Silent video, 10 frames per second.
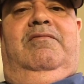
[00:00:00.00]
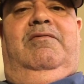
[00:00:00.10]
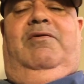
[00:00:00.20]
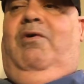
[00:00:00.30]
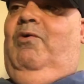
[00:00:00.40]

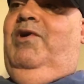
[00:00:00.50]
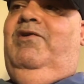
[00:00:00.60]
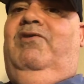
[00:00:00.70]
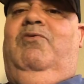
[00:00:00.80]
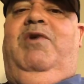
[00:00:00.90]
Cronin
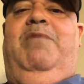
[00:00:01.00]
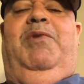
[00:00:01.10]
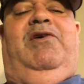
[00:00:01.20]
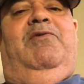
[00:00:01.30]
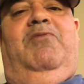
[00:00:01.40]
doesn't win it
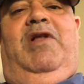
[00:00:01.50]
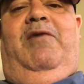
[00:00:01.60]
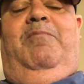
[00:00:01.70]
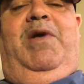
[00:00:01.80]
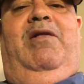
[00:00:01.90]
because
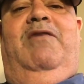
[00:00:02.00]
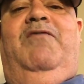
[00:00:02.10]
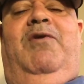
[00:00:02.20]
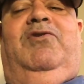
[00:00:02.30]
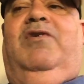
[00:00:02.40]
of mail-in
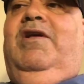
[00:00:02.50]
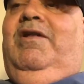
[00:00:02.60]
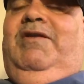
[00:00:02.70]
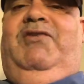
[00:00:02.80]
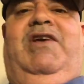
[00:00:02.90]
votes.
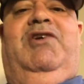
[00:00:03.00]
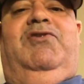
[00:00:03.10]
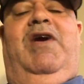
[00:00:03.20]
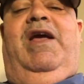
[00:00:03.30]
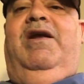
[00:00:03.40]
Let's get it
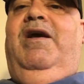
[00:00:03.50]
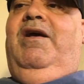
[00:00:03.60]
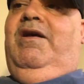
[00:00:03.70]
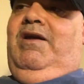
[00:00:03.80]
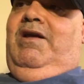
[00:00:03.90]
straight.
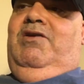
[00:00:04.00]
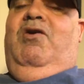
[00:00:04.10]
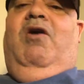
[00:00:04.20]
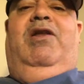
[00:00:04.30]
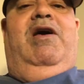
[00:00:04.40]

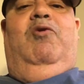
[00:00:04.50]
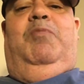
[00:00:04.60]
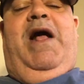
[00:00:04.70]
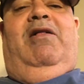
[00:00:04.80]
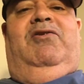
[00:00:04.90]
You're on those
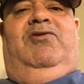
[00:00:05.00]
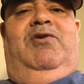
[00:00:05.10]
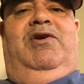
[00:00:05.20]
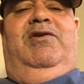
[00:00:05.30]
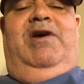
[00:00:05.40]
ballots too,
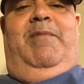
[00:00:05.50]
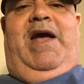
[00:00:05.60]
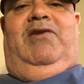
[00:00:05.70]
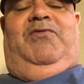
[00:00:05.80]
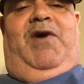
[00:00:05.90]
you
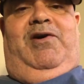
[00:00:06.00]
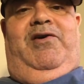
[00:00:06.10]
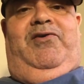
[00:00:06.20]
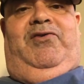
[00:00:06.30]
dumbass fuckers.